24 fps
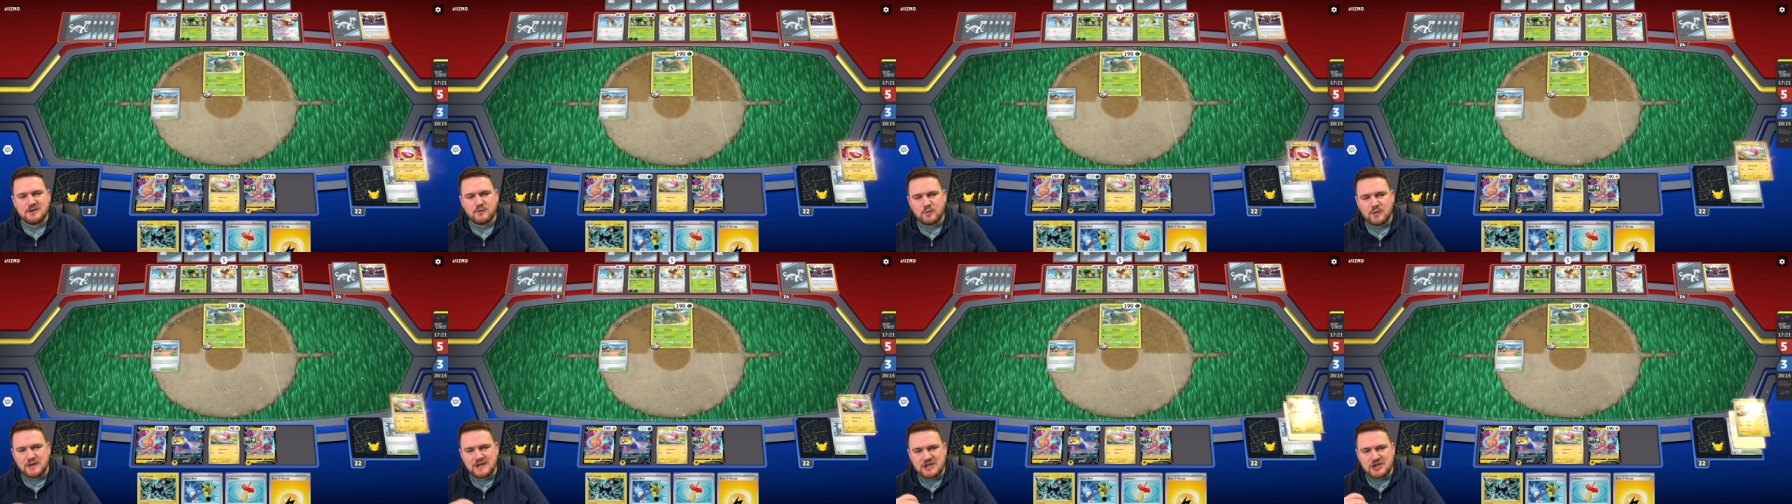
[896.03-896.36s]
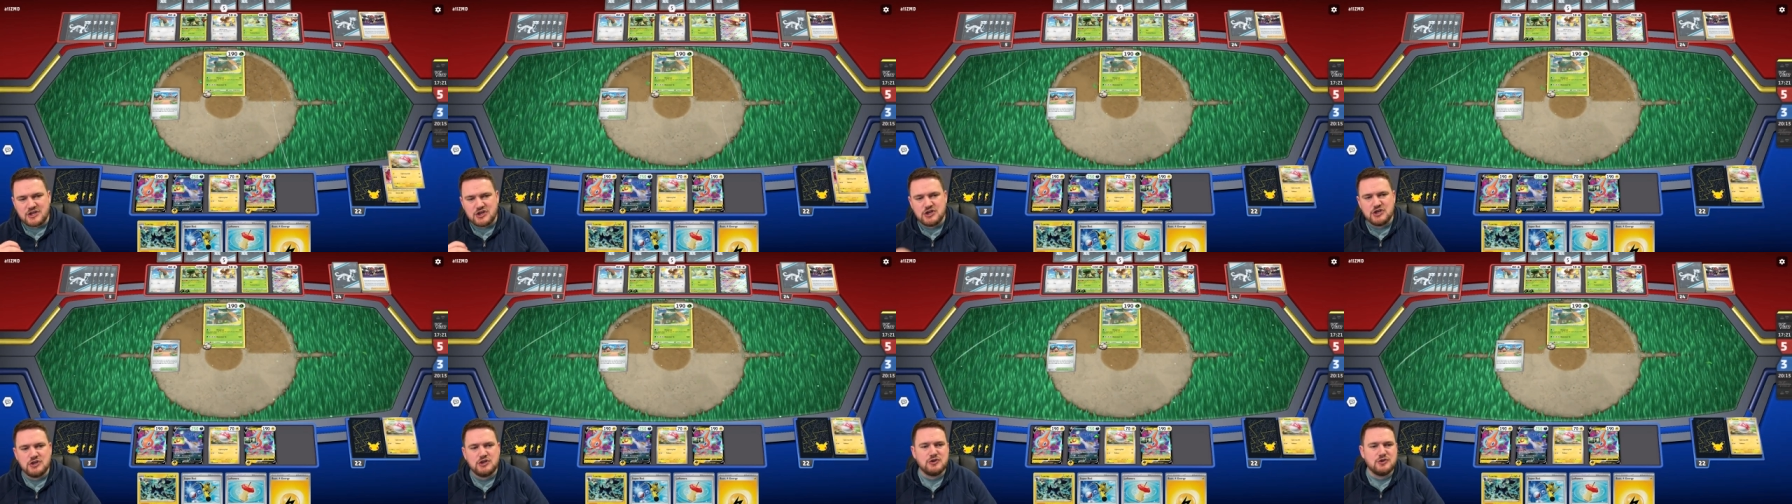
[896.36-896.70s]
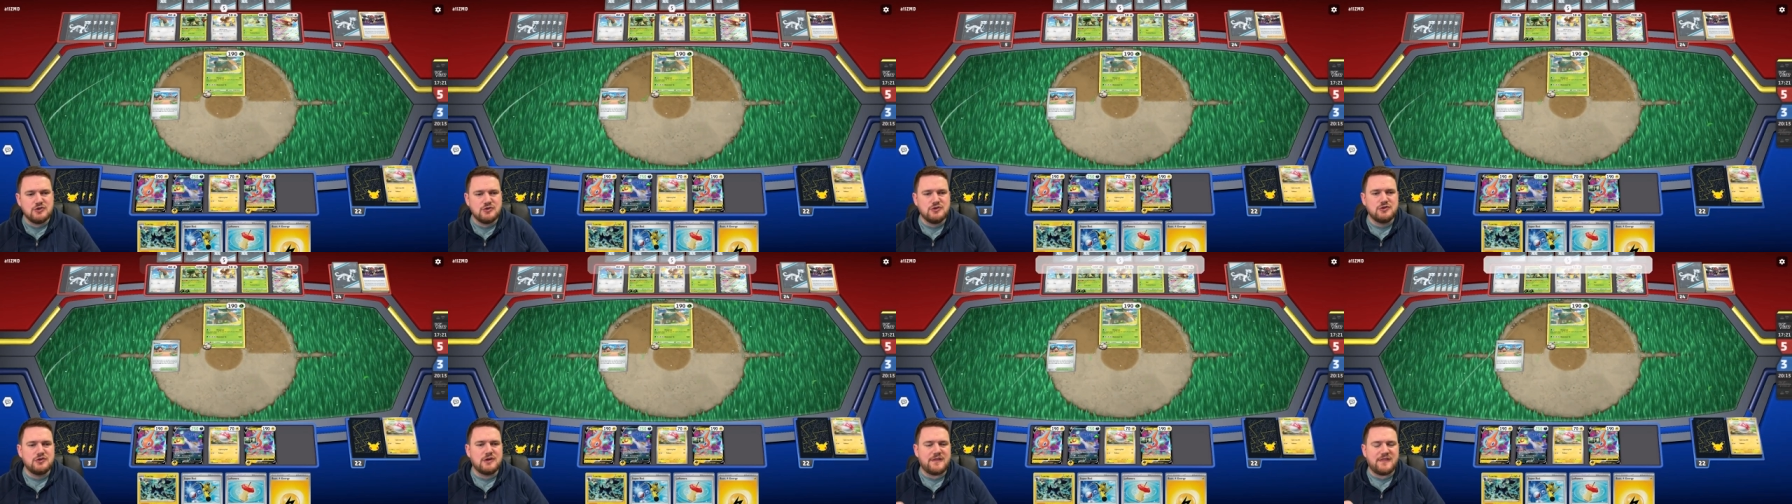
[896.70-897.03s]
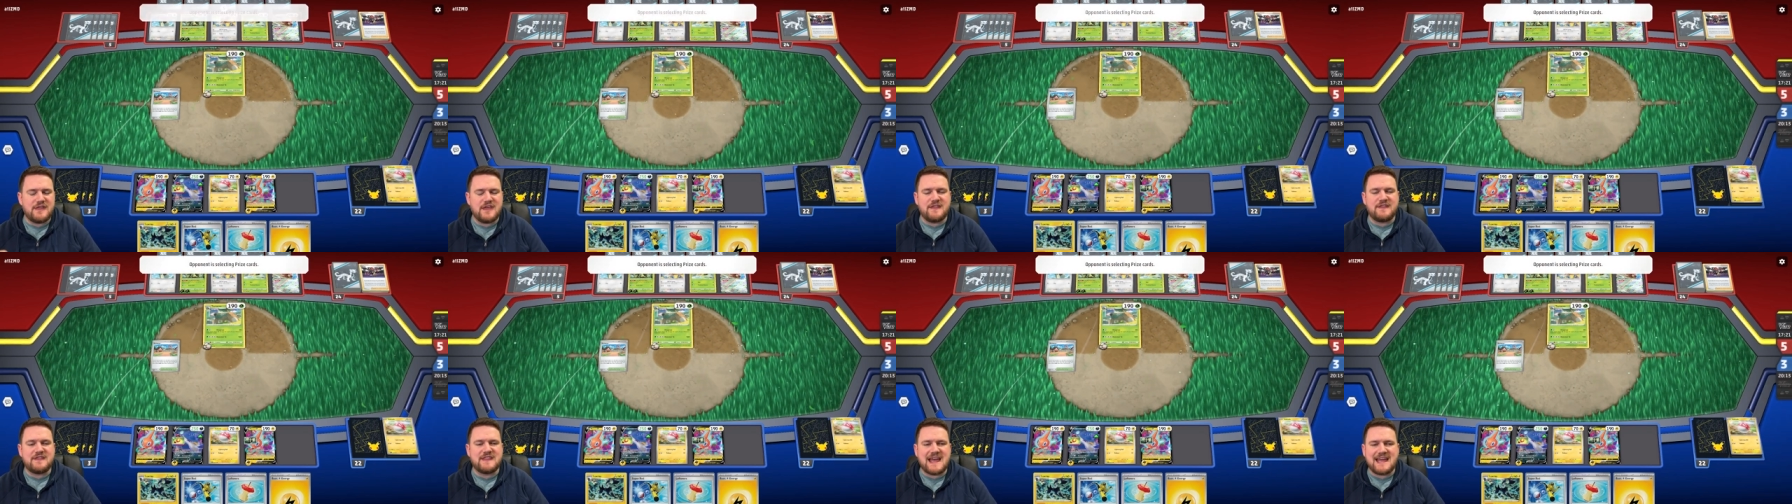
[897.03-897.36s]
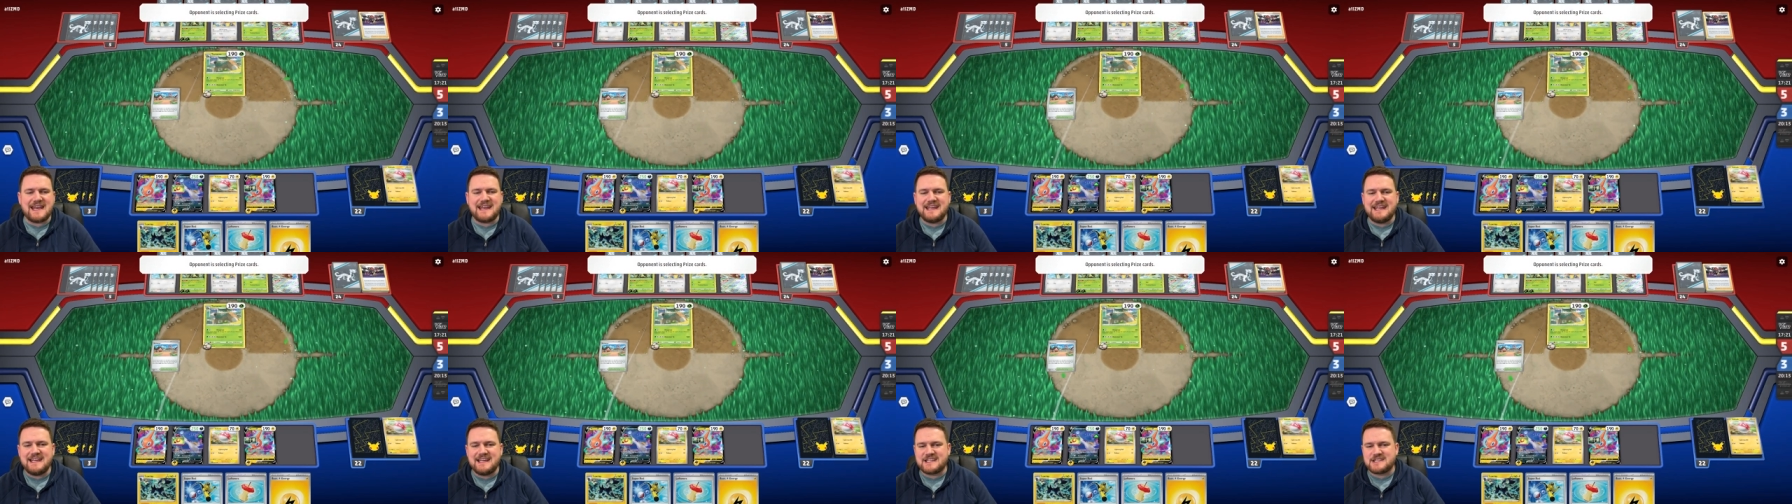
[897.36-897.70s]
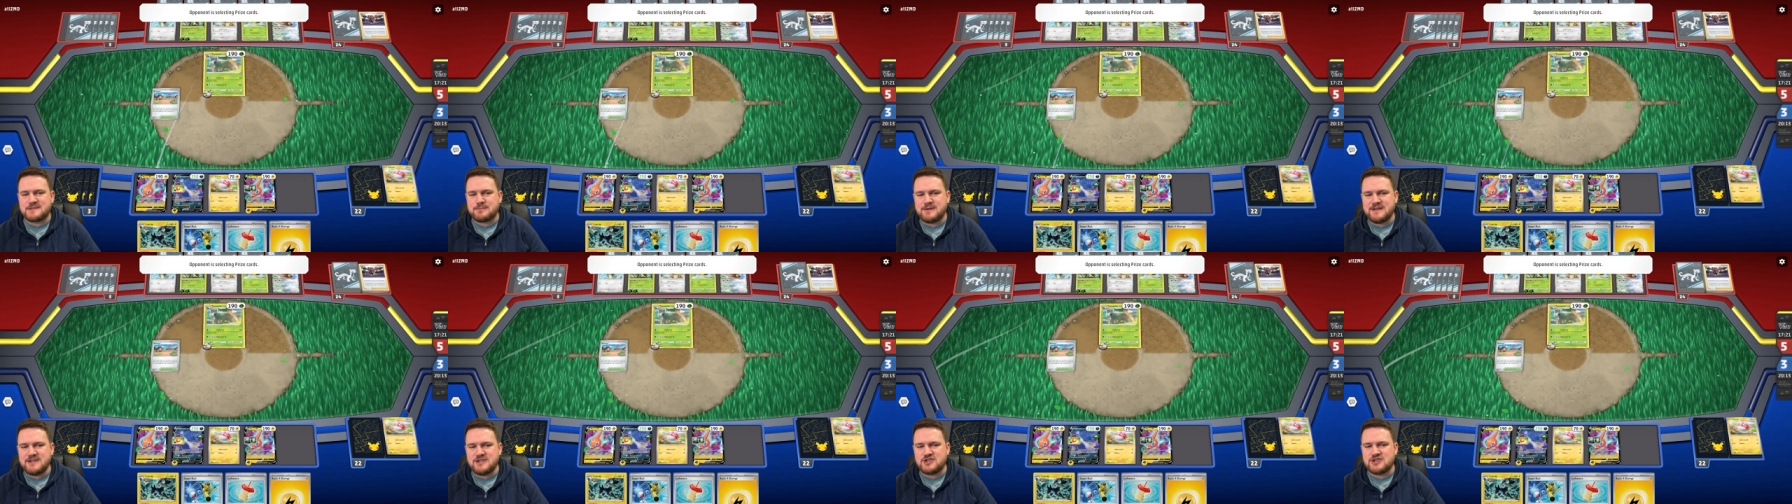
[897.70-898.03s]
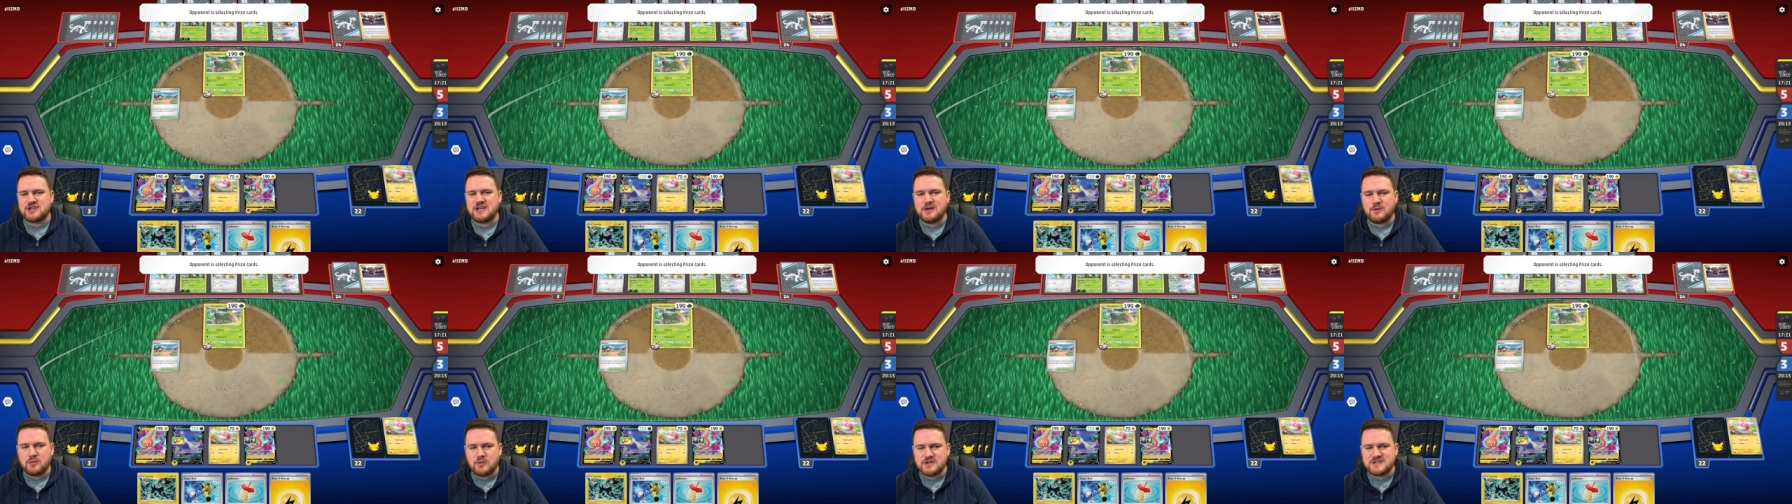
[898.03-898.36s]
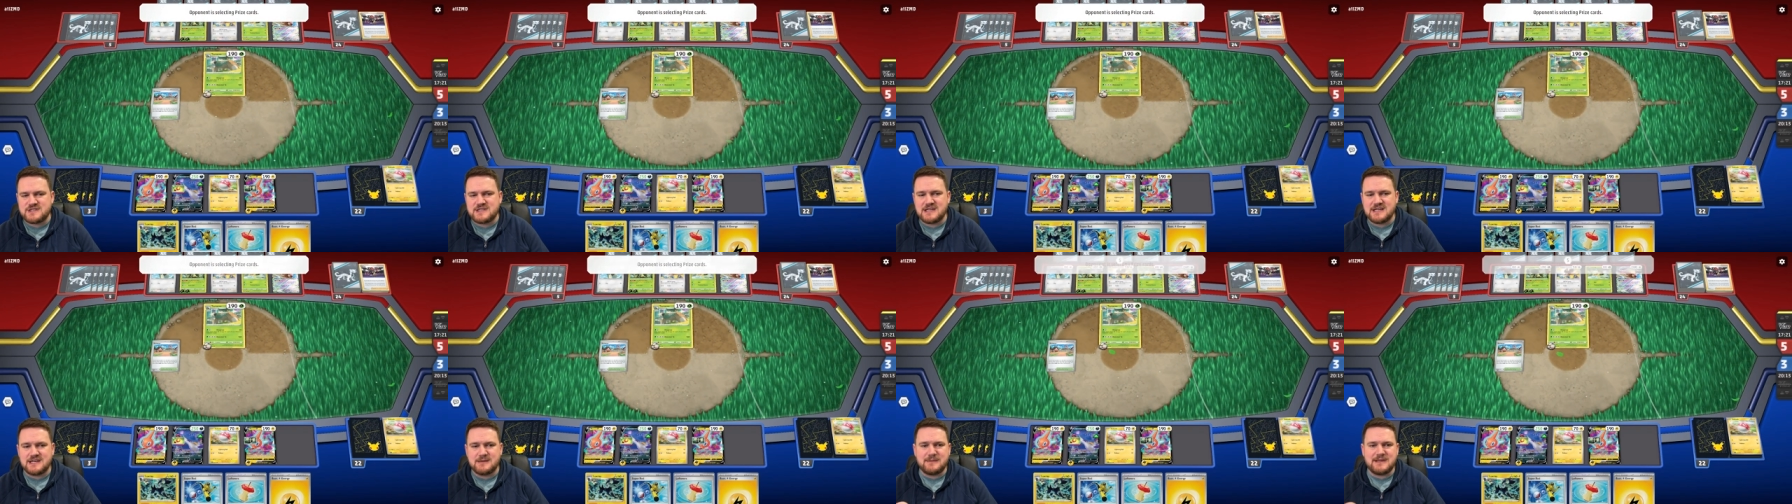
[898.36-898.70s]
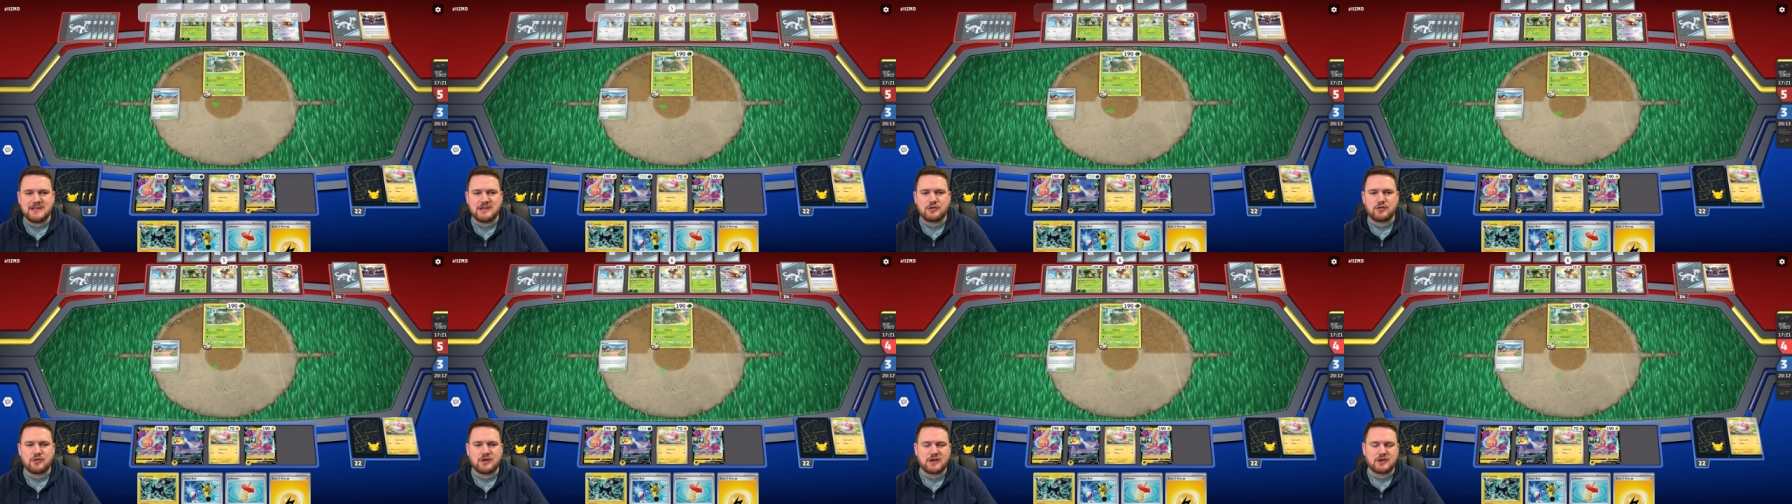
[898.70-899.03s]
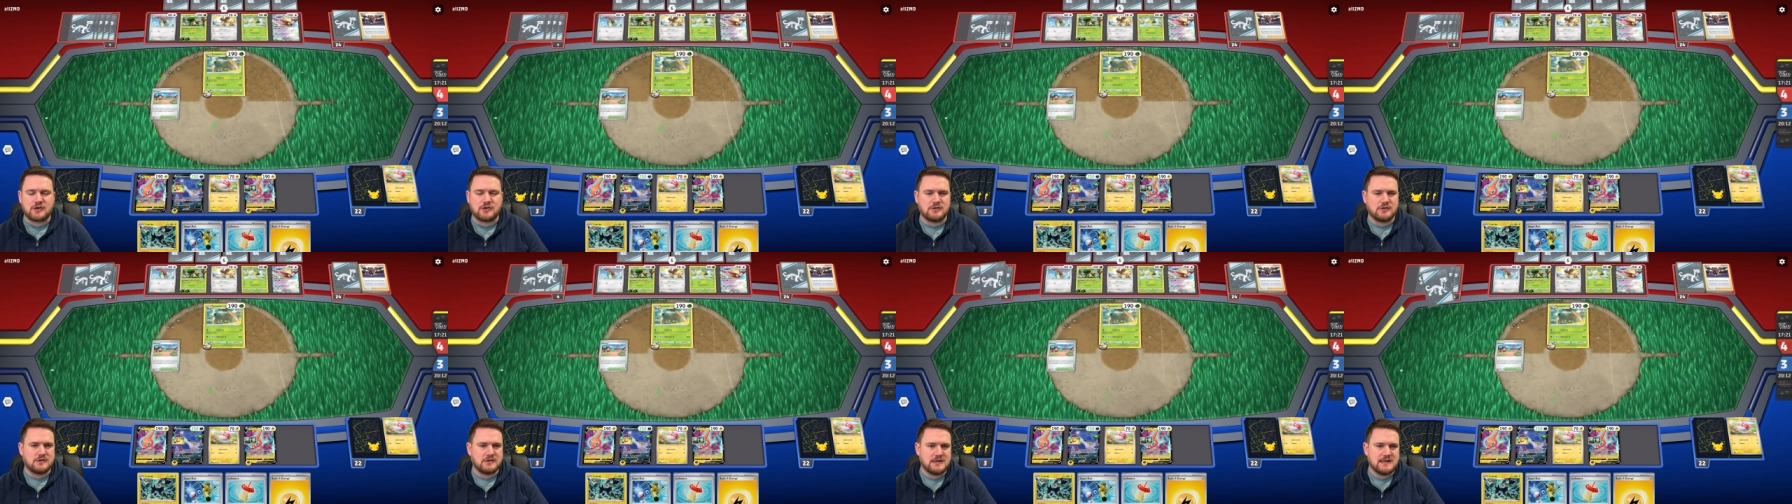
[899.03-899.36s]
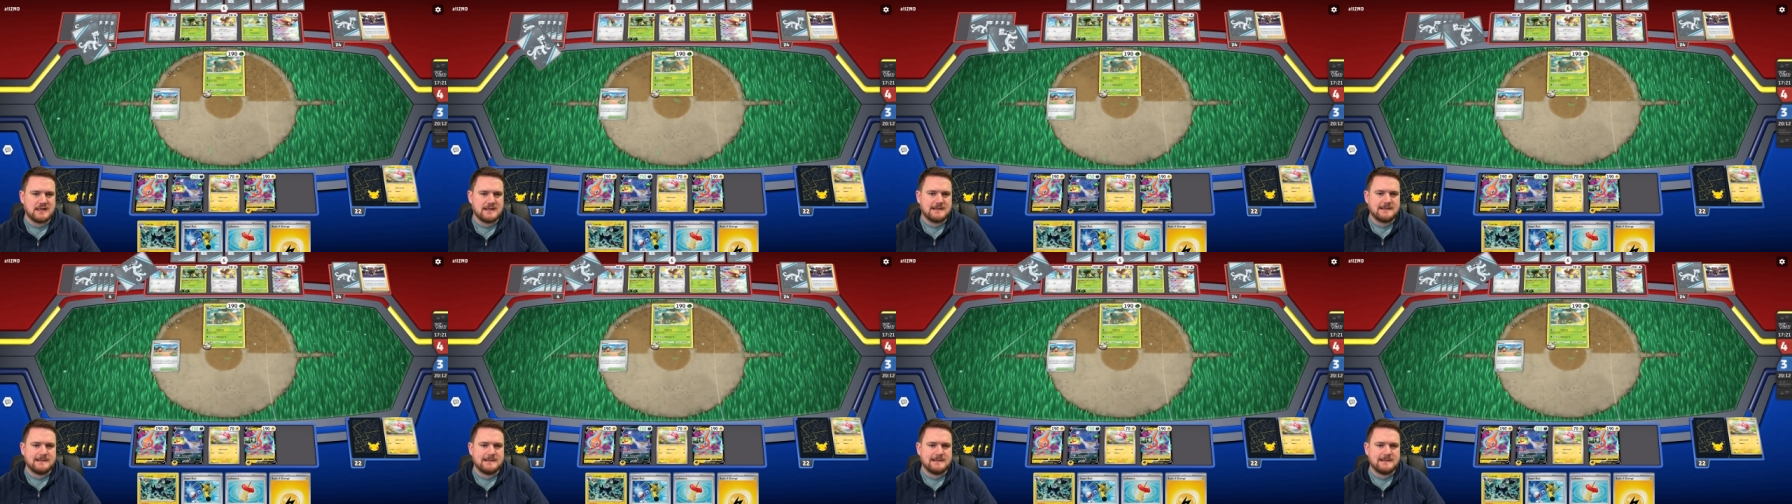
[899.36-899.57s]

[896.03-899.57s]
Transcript: We knew that that EXP share was going to be critical,